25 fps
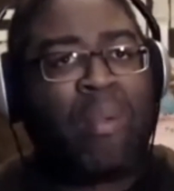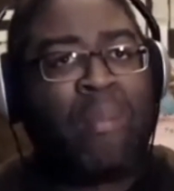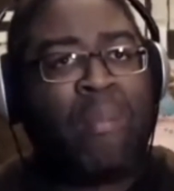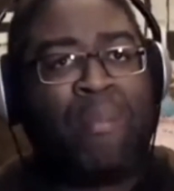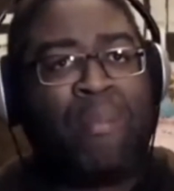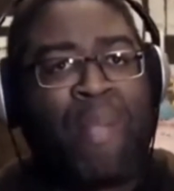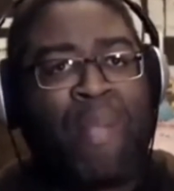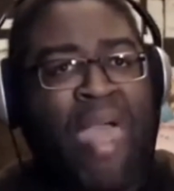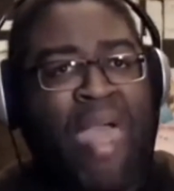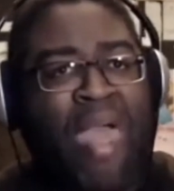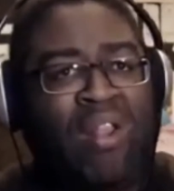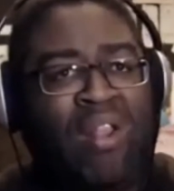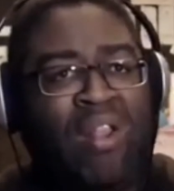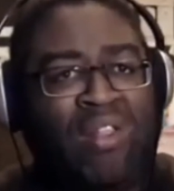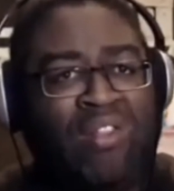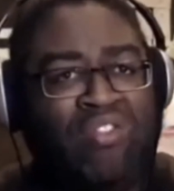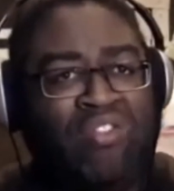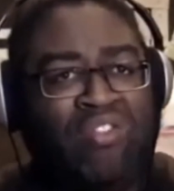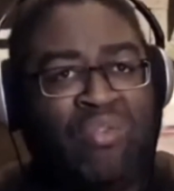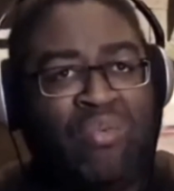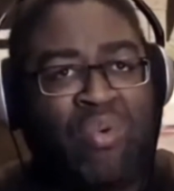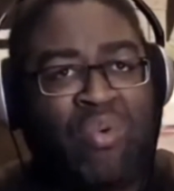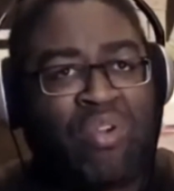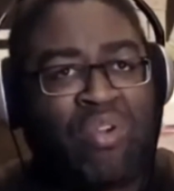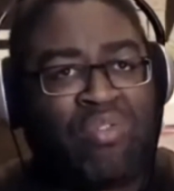battle
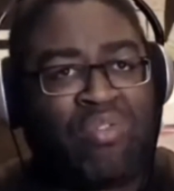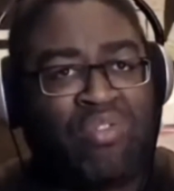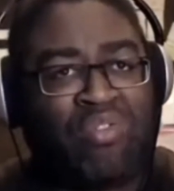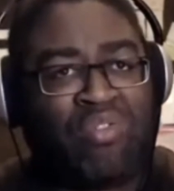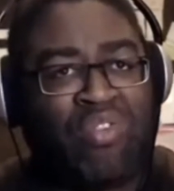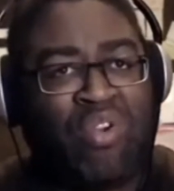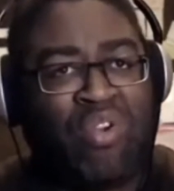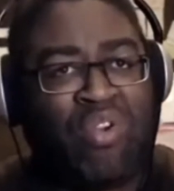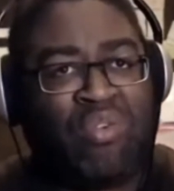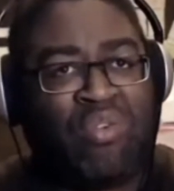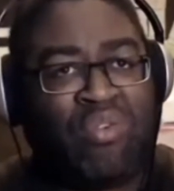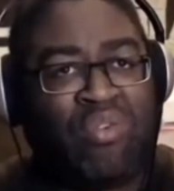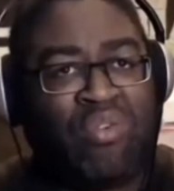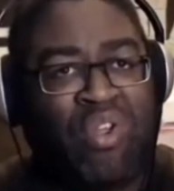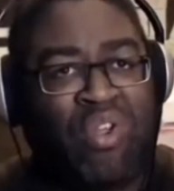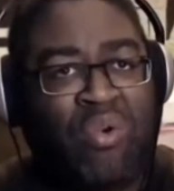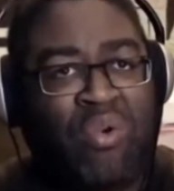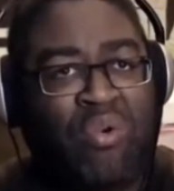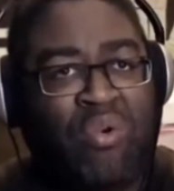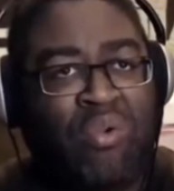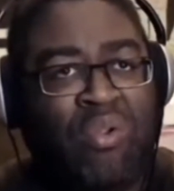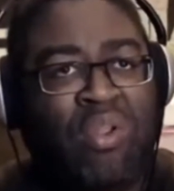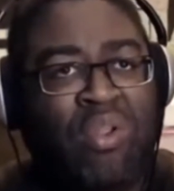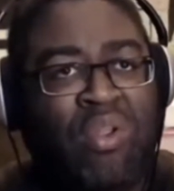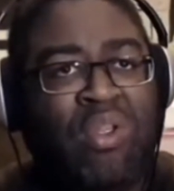engine works for Circle too,
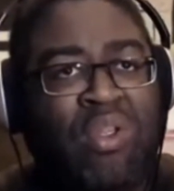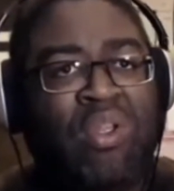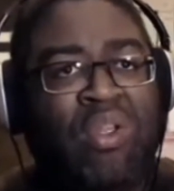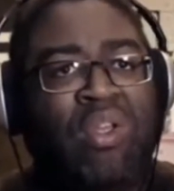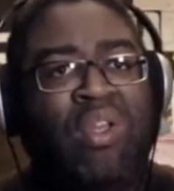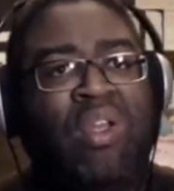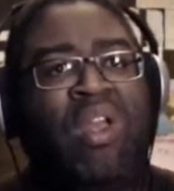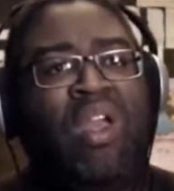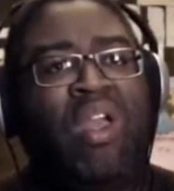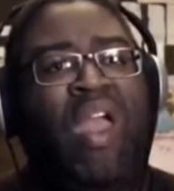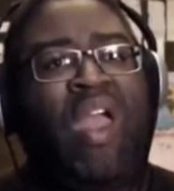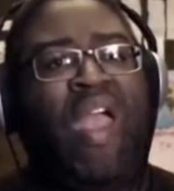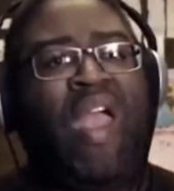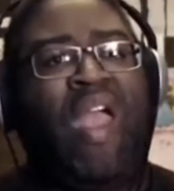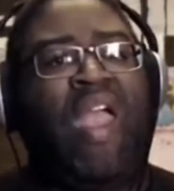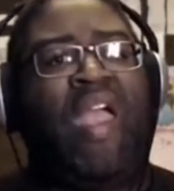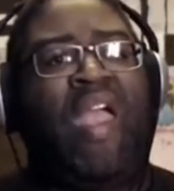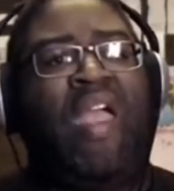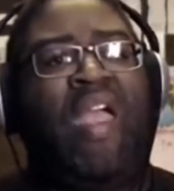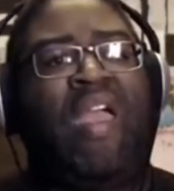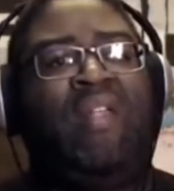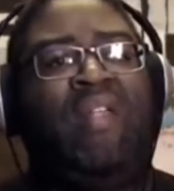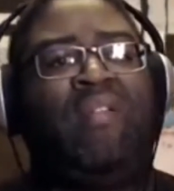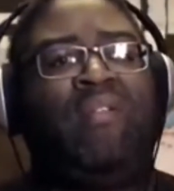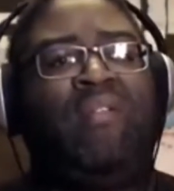
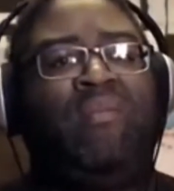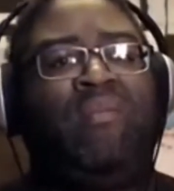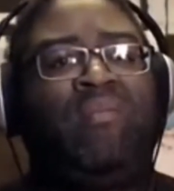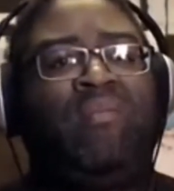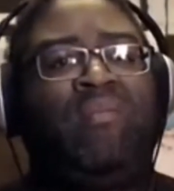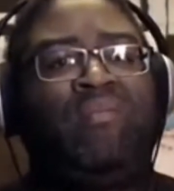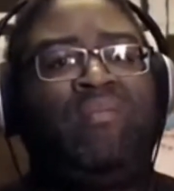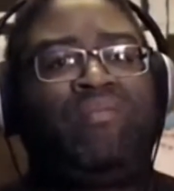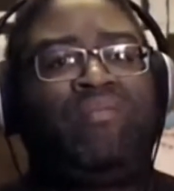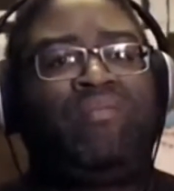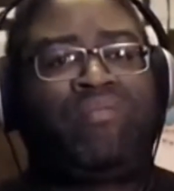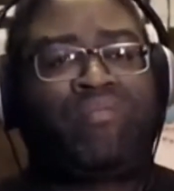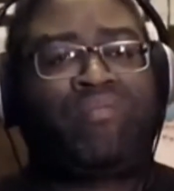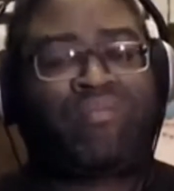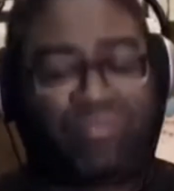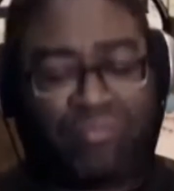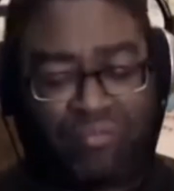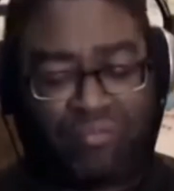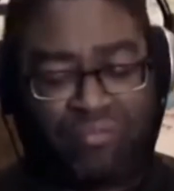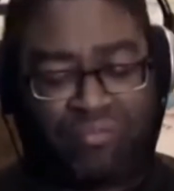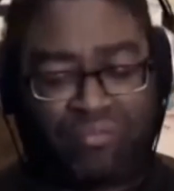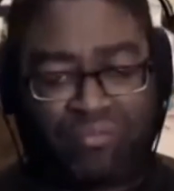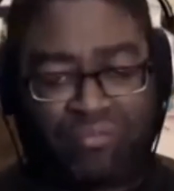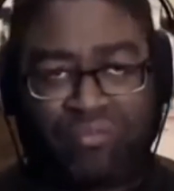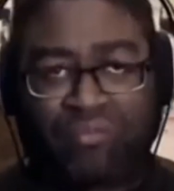and
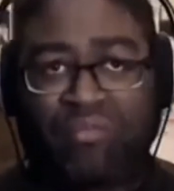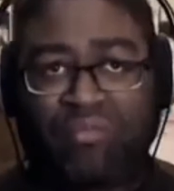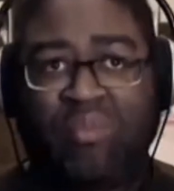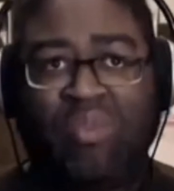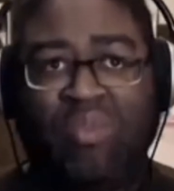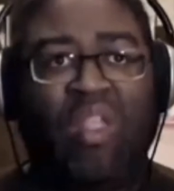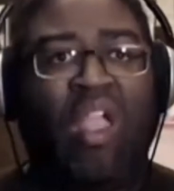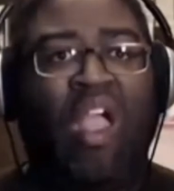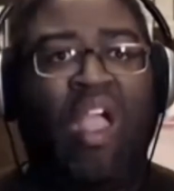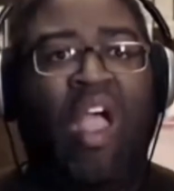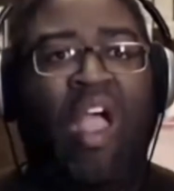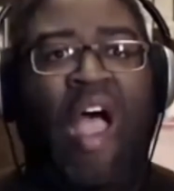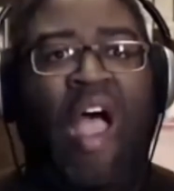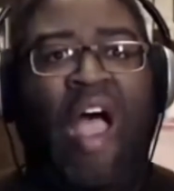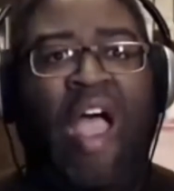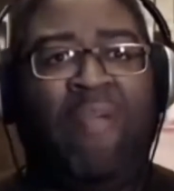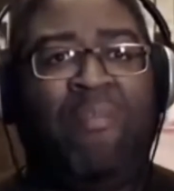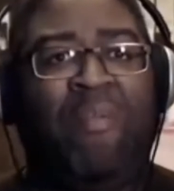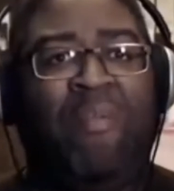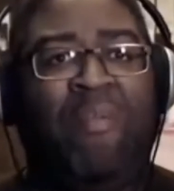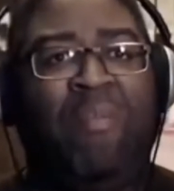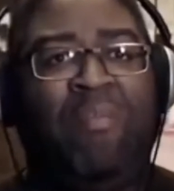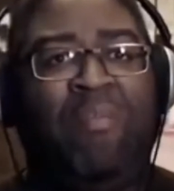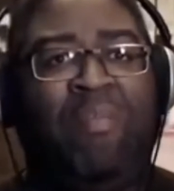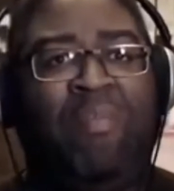I've
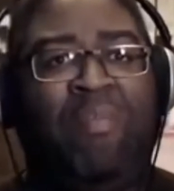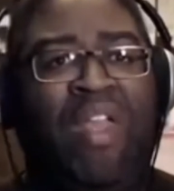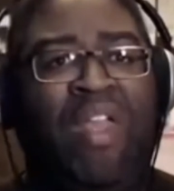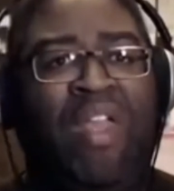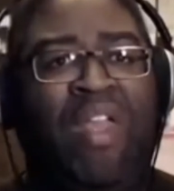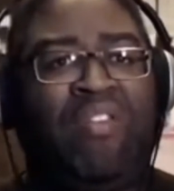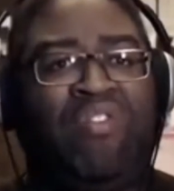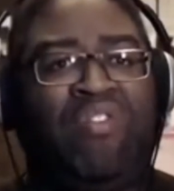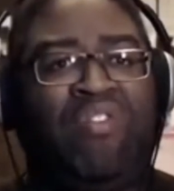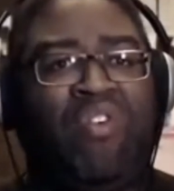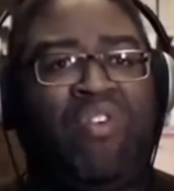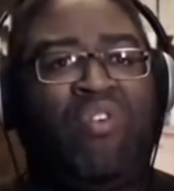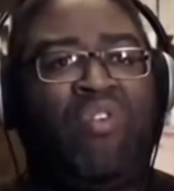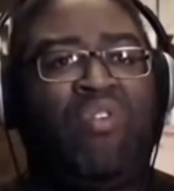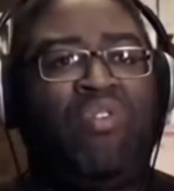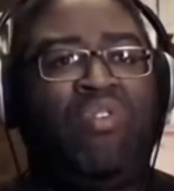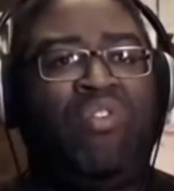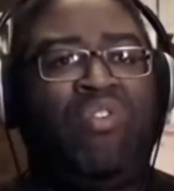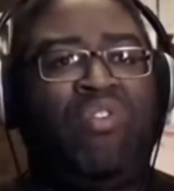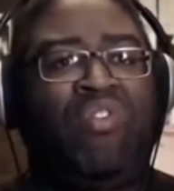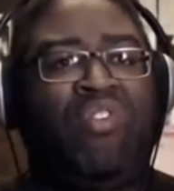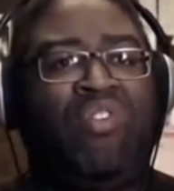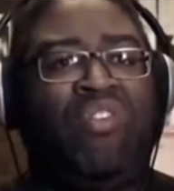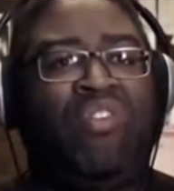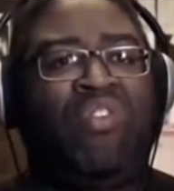been playing Circle
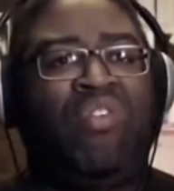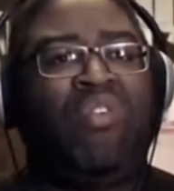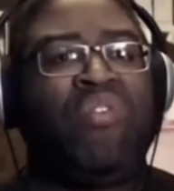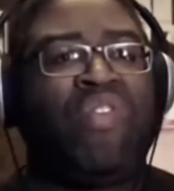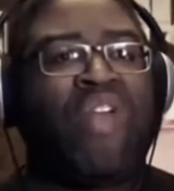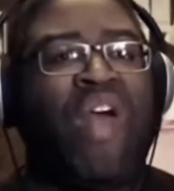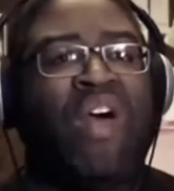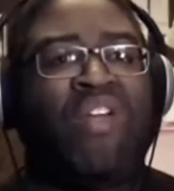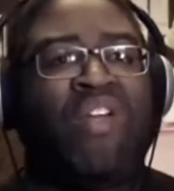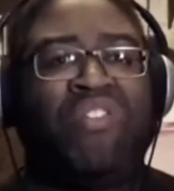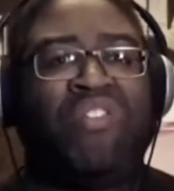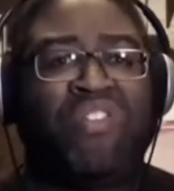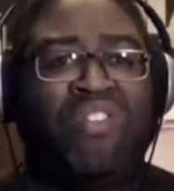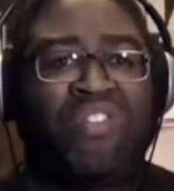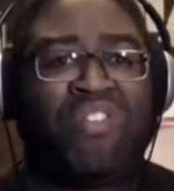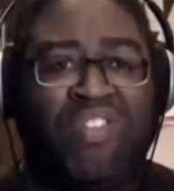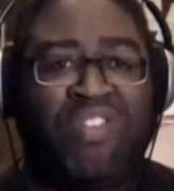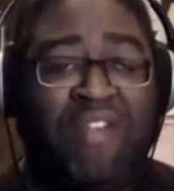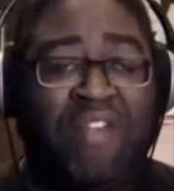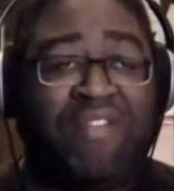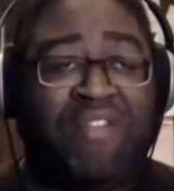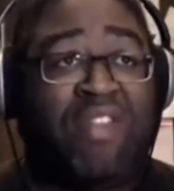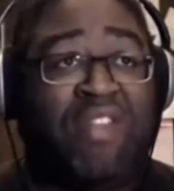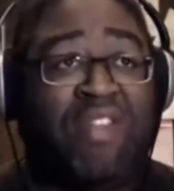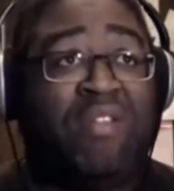since
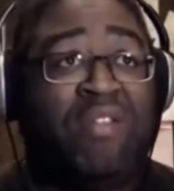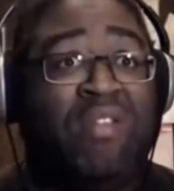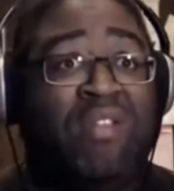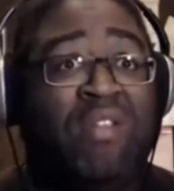2007,